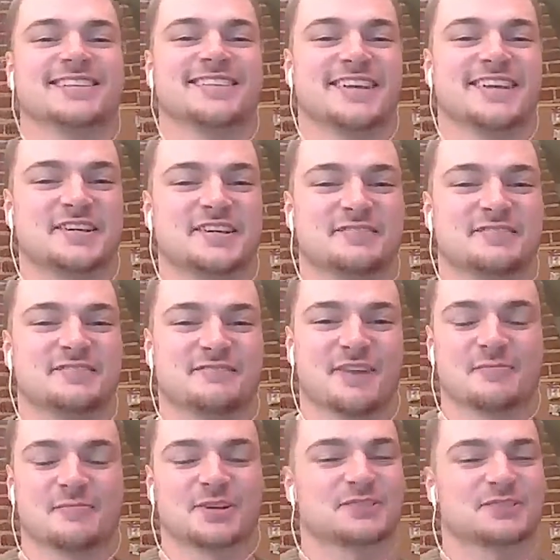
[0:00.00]
Thank you very much
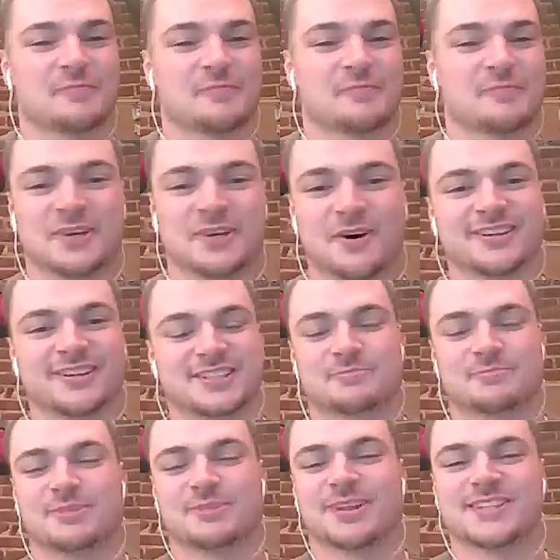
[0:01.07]
for having me on. It's a
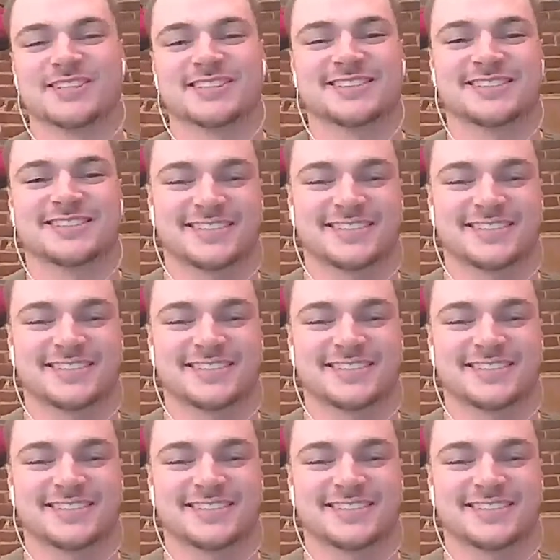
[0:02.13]
pleasure.